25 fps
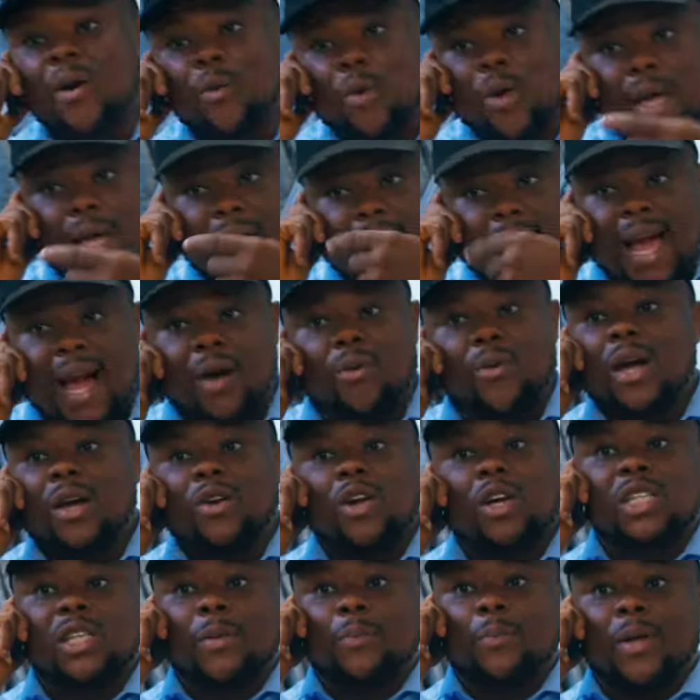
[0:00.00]
that we here, we are
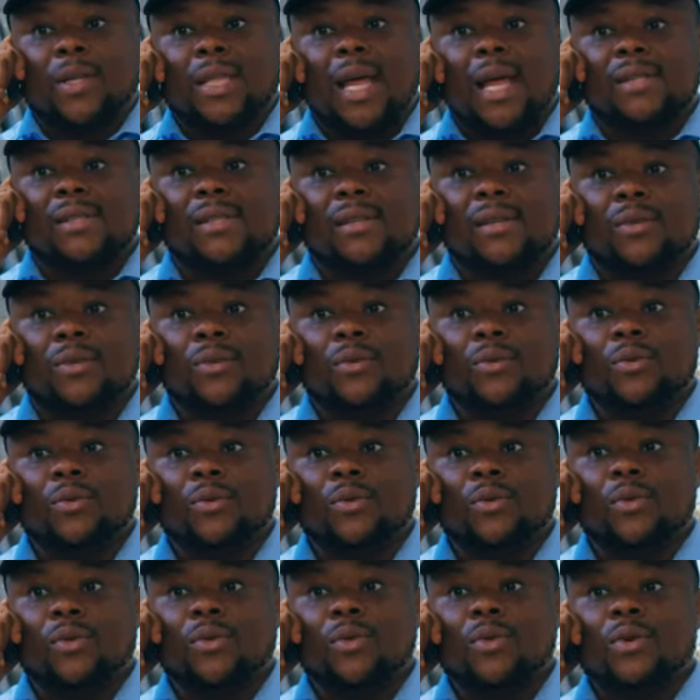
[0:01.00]
not important.
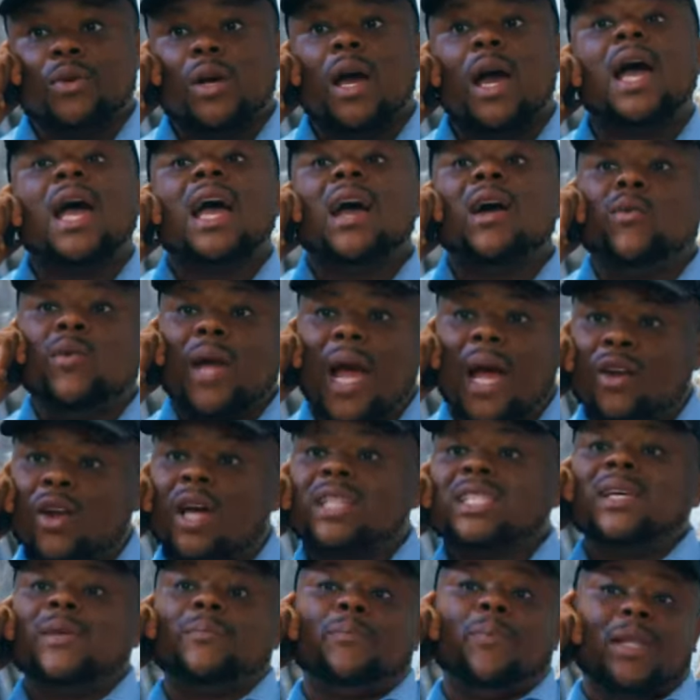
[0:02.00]
We are
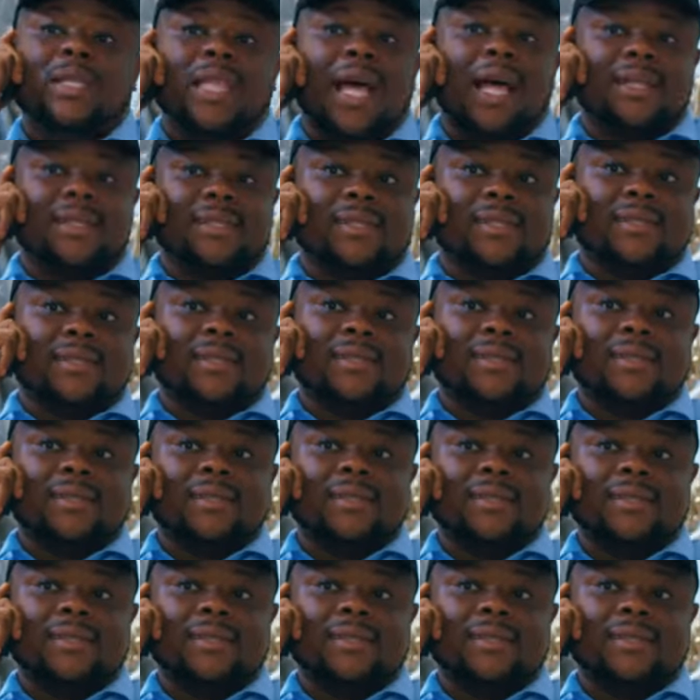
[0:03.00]
not important.